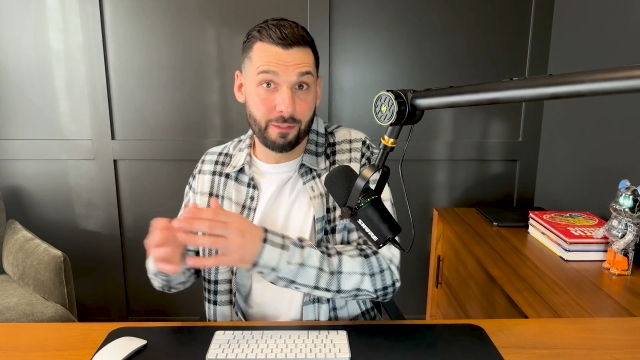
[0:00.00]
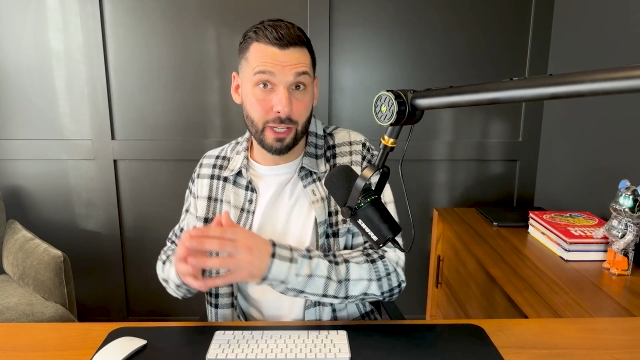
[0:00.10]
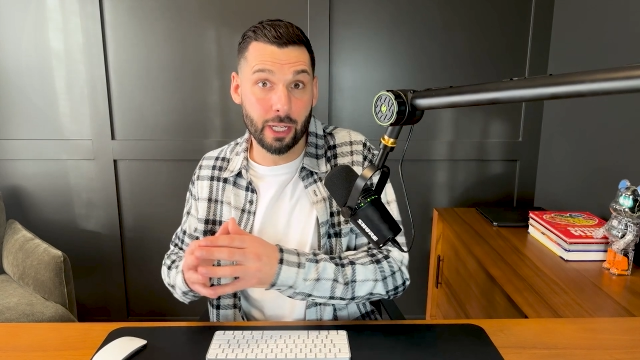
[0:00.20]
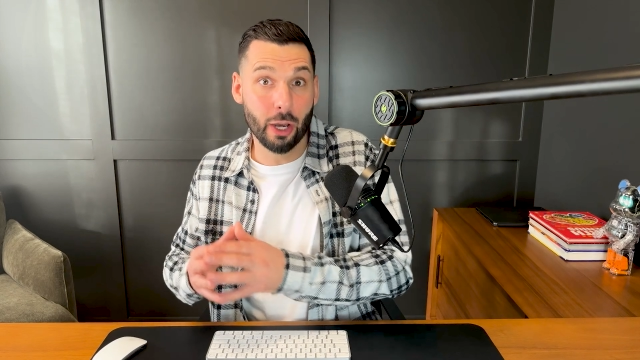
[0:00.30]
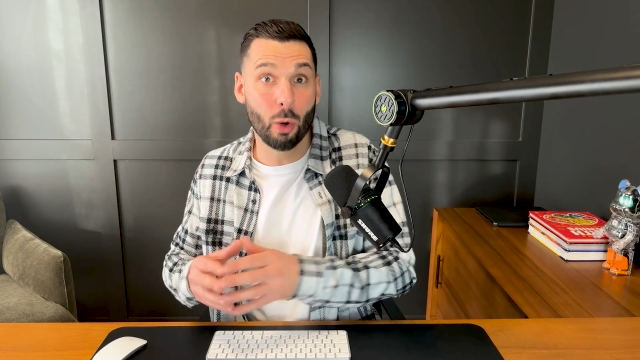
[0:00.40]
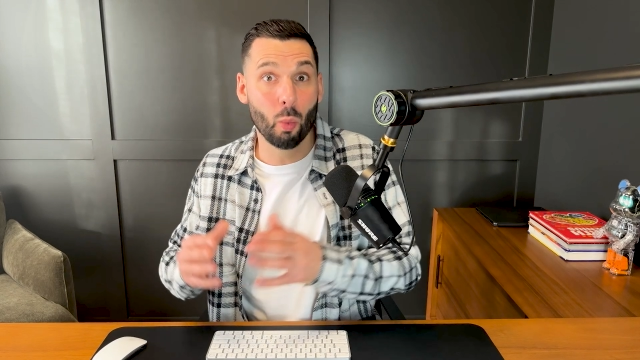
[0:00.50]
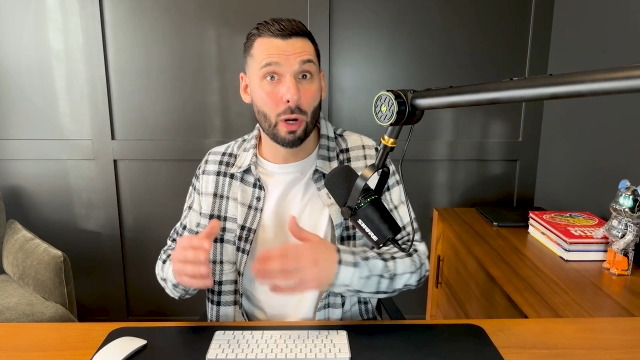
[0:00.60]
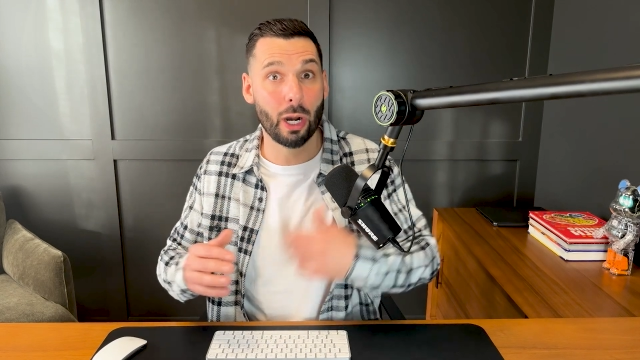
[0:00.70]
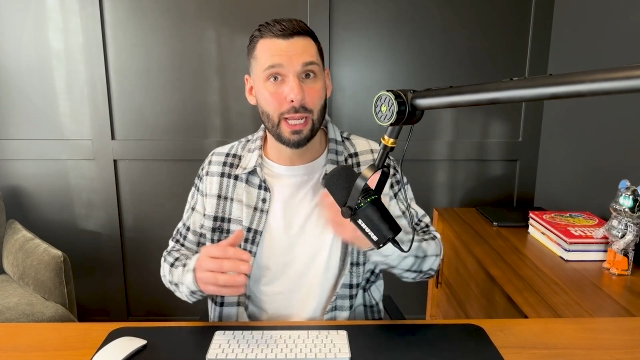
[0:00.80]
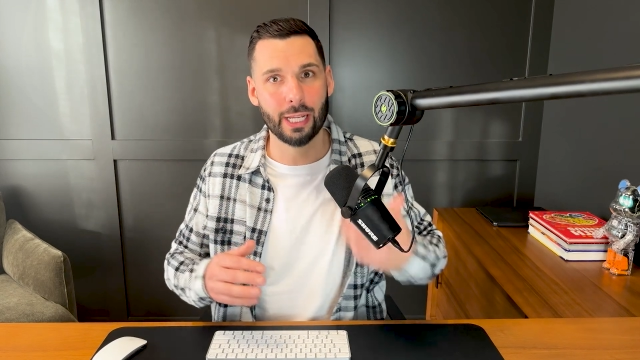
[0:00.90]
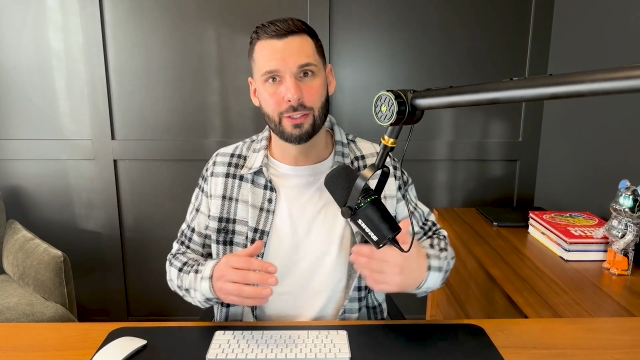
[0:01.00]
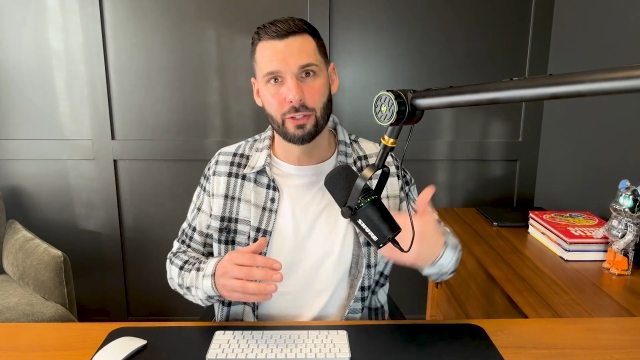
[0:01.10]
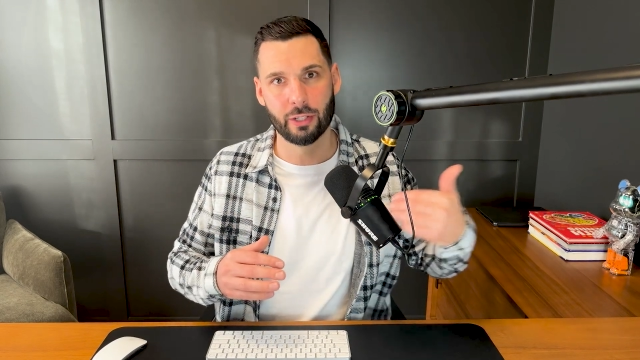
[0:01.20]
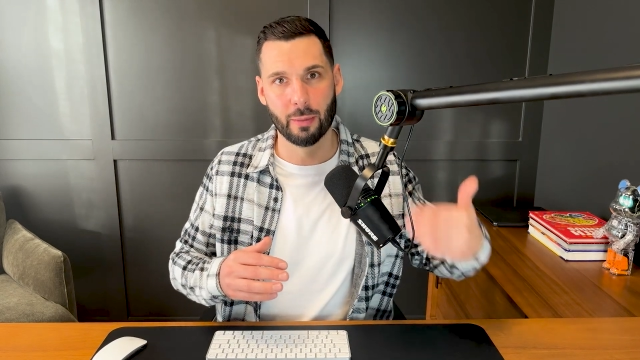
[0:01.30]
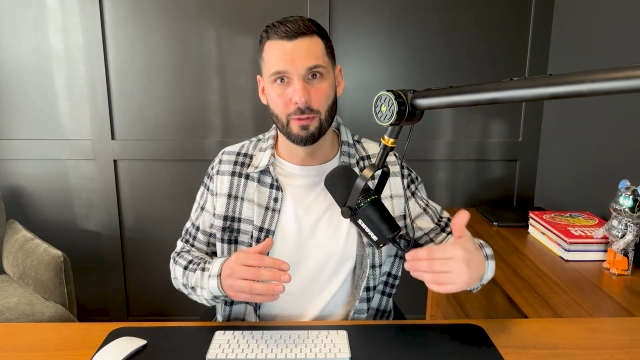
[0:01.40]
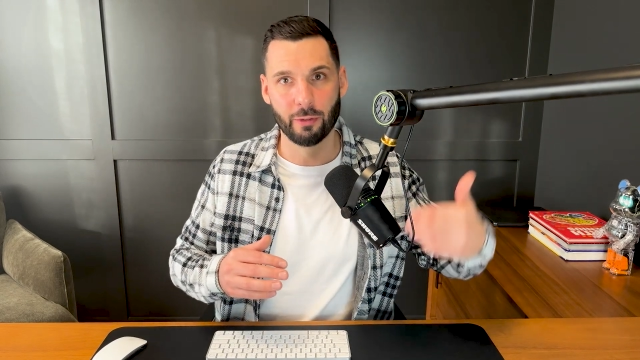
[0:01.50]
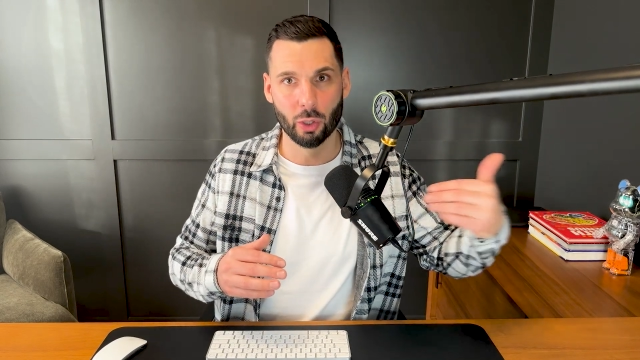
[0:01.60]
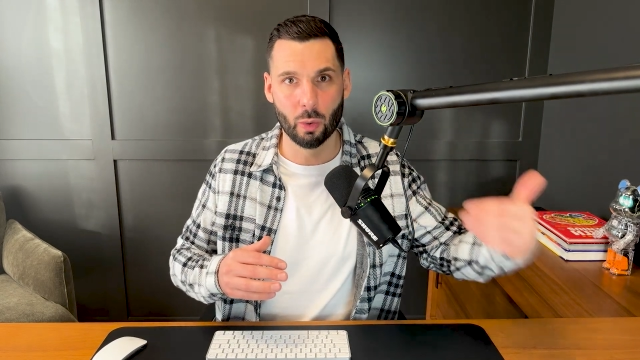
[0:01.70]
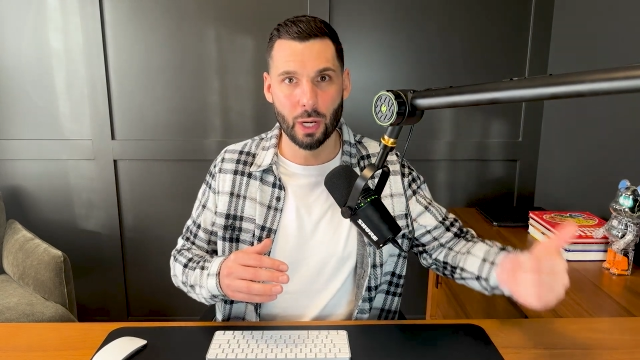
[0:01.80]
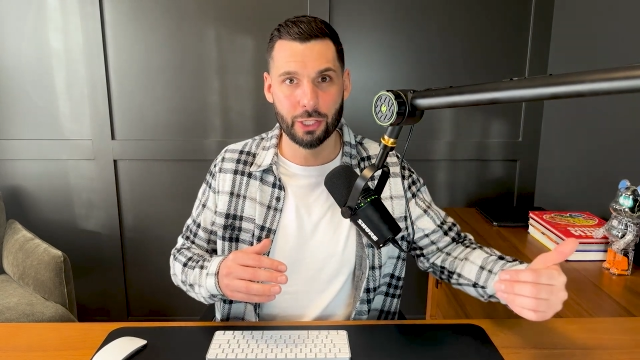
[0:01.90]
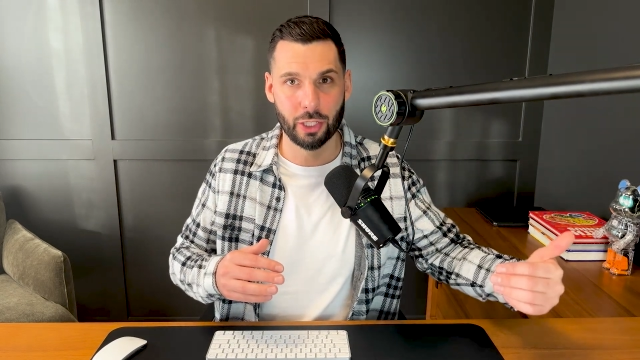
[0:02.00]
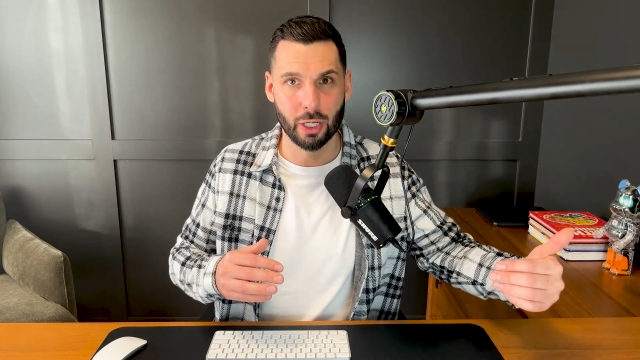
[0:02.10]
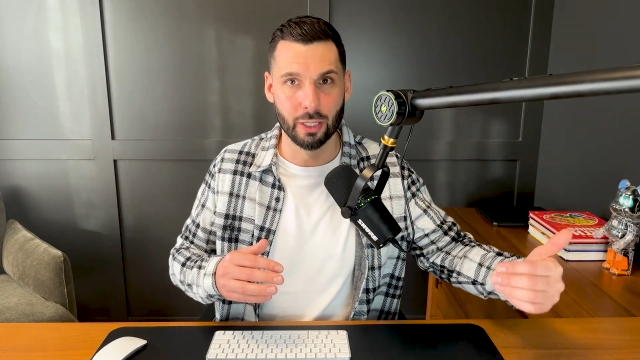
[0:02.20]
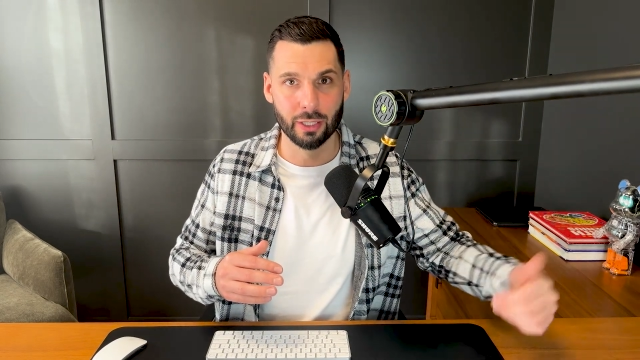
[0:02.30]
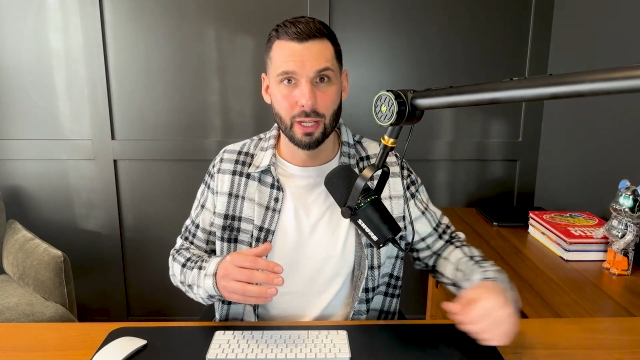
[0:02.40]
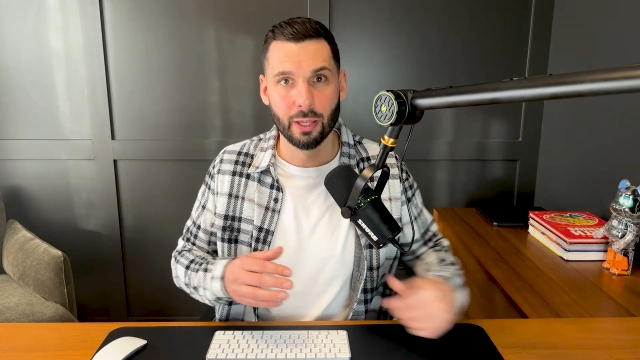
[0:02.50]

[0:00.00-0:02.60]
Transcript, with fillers: video where I answer some of your questions.